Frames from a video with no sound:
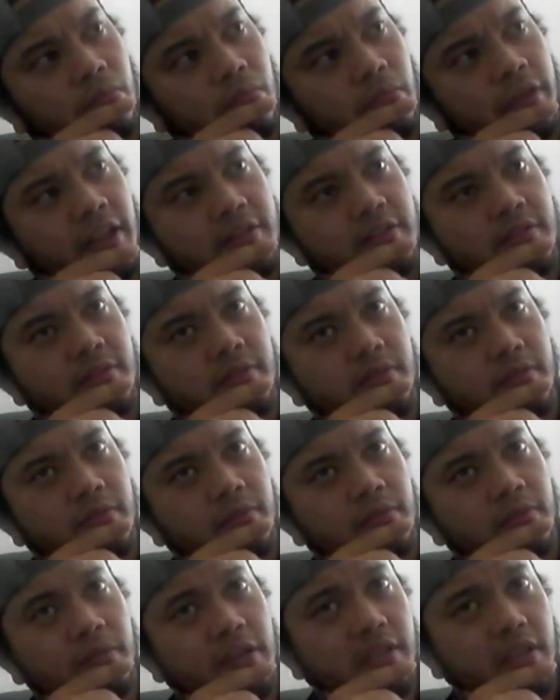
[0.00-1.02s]
That's
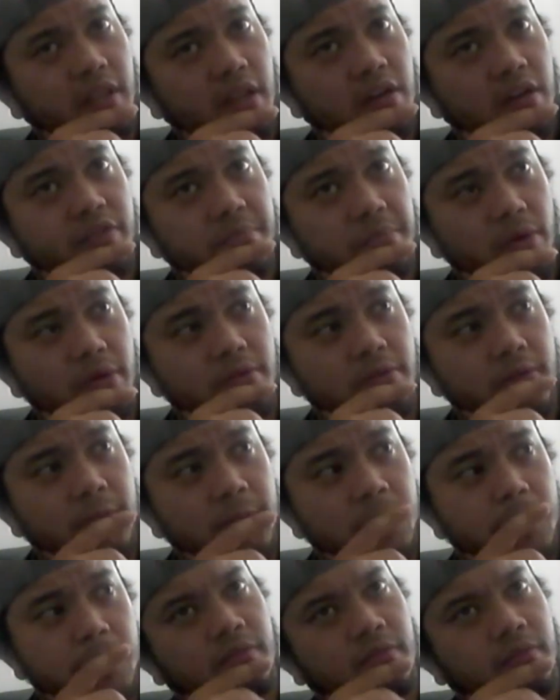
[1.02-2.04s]
that's a lot of s'mores.
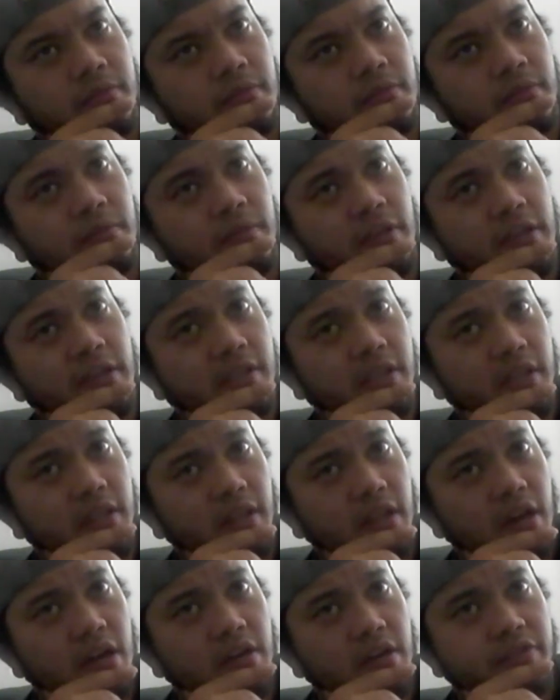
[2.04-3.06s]
That's a
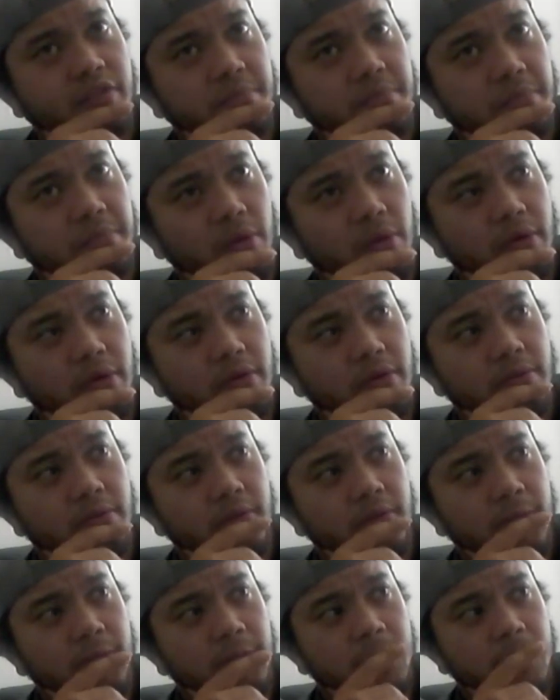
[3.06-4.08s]
lot of s'mores.
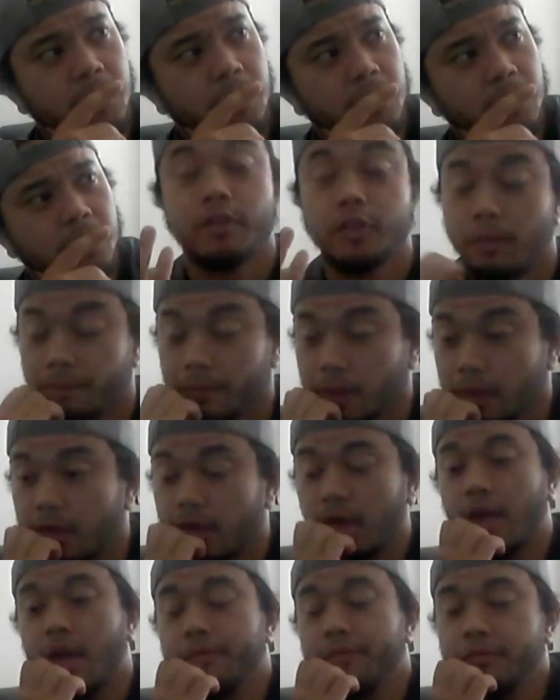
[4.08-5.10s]
So,
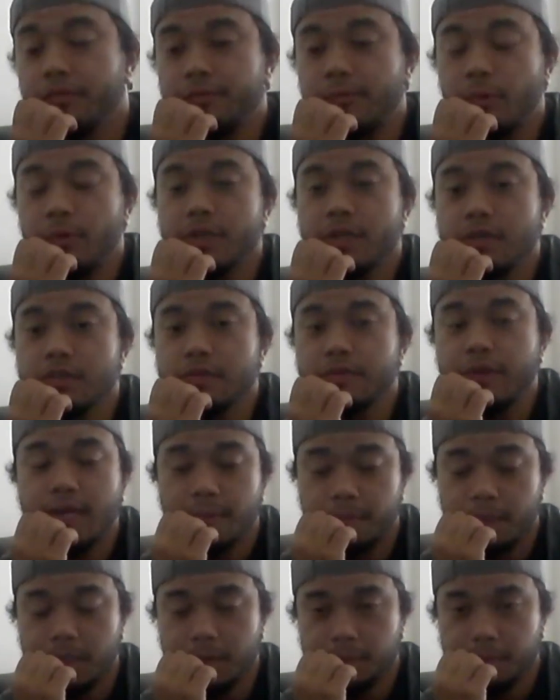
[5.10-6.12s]
after 40 years of
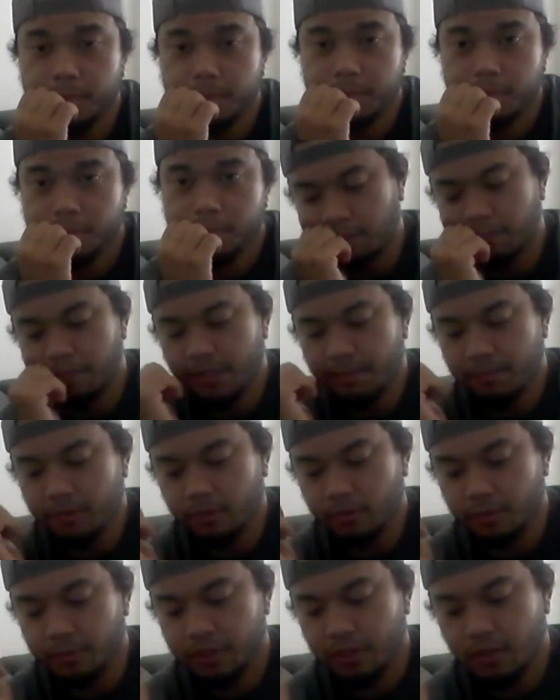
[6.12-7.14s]
camping, the
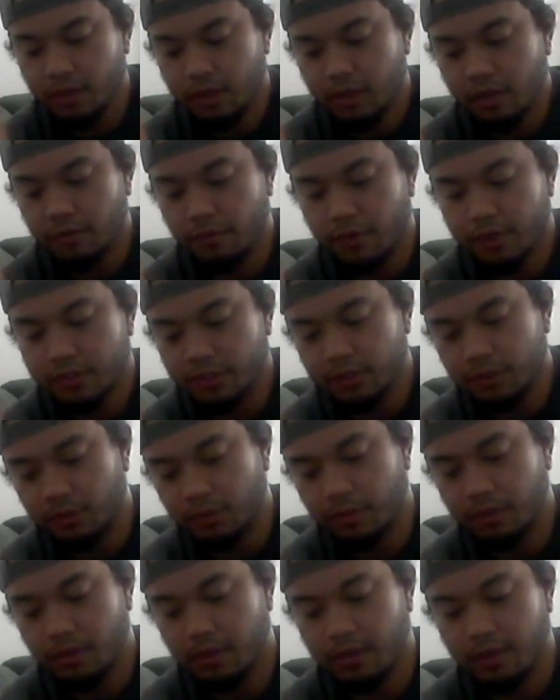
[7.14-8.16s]
people who saw God
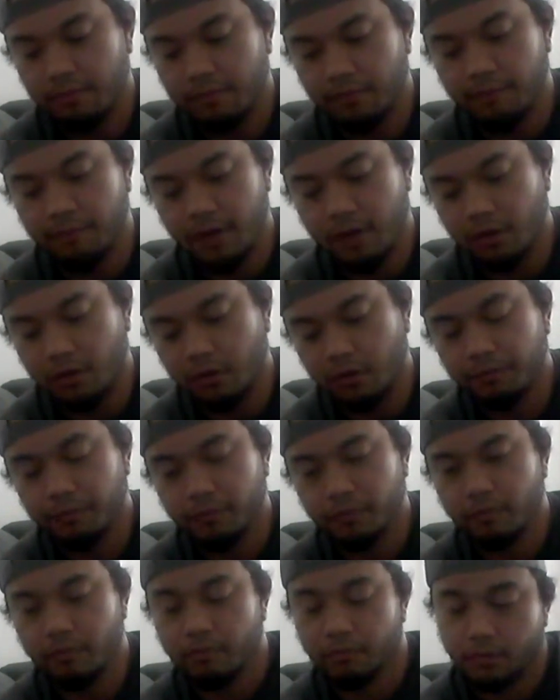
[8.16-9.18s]
rescue them from Pharaoh,
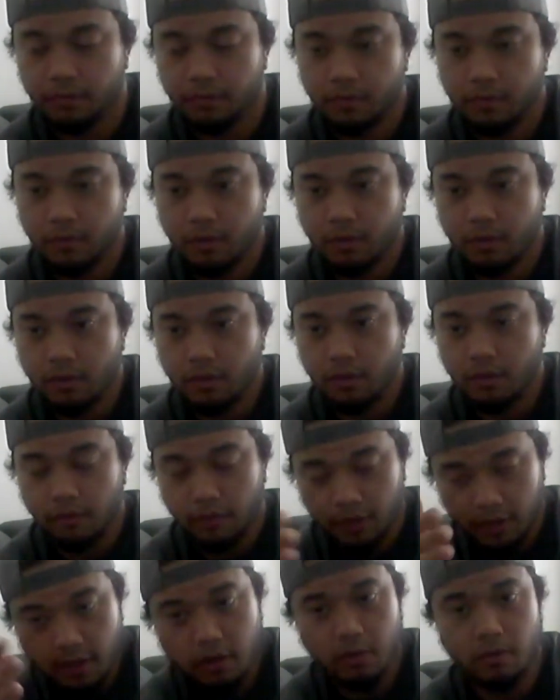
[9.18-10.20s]

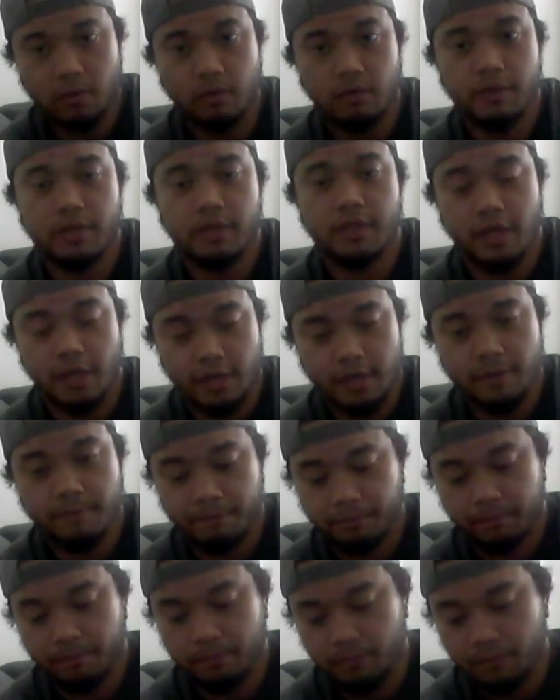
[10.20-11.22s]
they got old and died.
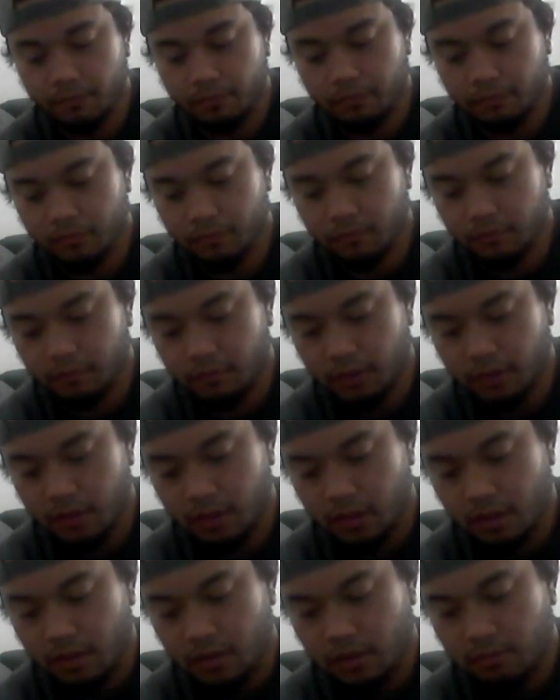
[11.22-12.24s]

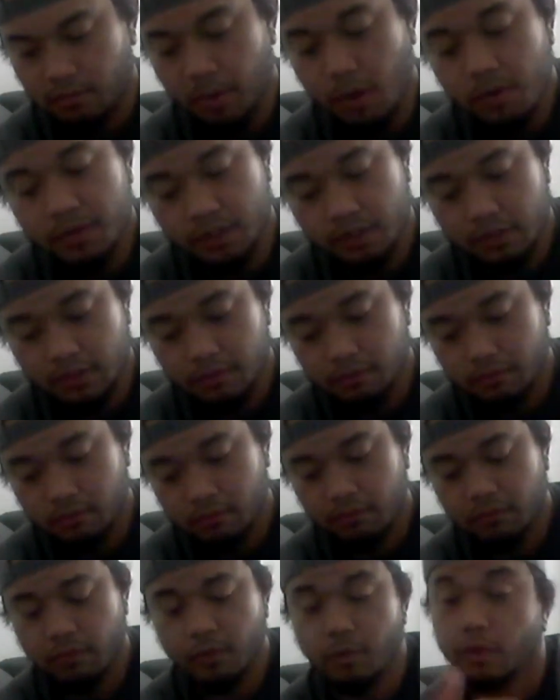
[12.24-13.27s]
Moses,
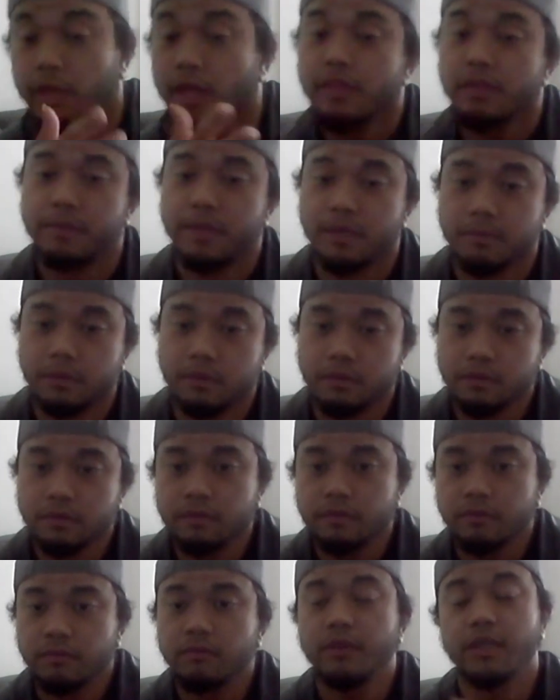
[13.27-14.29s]
who led the people,
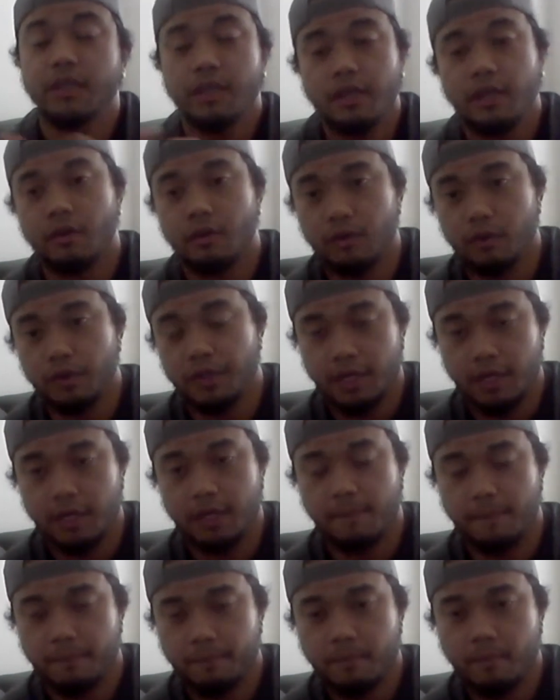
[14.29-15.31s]
he got old and died.